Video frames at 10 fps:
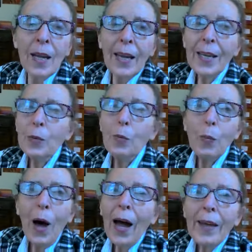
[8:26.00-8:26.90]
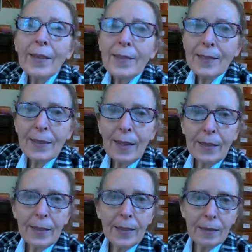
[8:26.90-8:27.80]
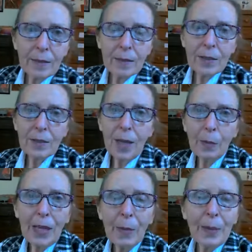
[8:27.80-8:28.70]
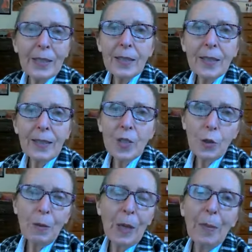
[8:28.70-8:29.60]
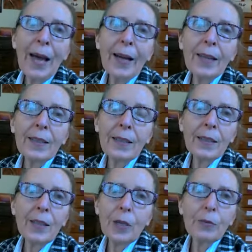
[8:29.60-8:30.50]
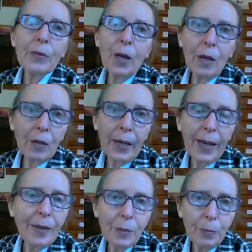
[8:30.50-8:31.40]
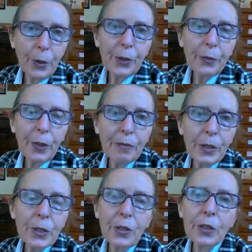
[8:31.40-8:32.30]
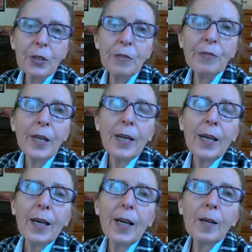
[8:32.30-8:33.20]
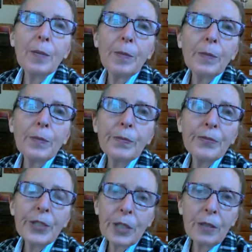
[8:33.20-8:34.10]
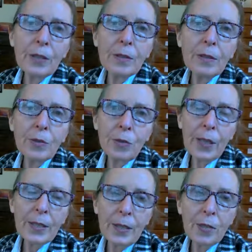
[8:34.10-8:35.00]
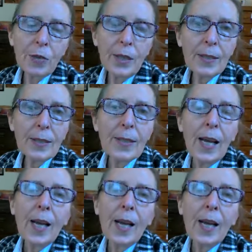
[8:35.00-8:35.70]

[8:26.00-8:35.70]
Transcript: And why is it suddenly coming up? I didn't injure my back, you know, okay, after birth, we have all sorts of physical strains and stresses.